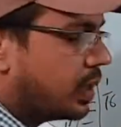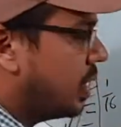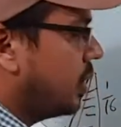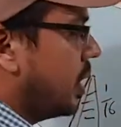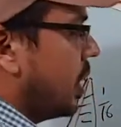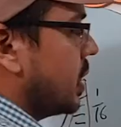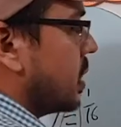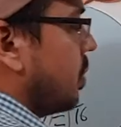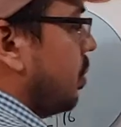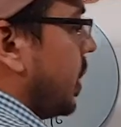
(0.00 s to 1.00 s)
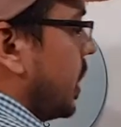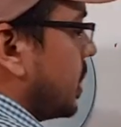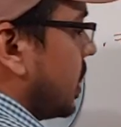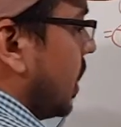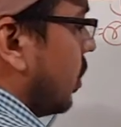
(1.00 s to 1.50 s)
of area as
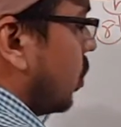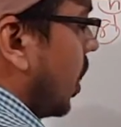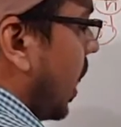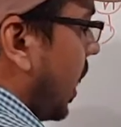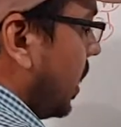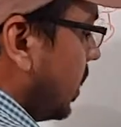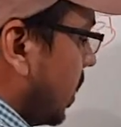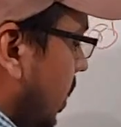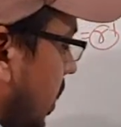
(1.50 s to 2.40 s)
base into height,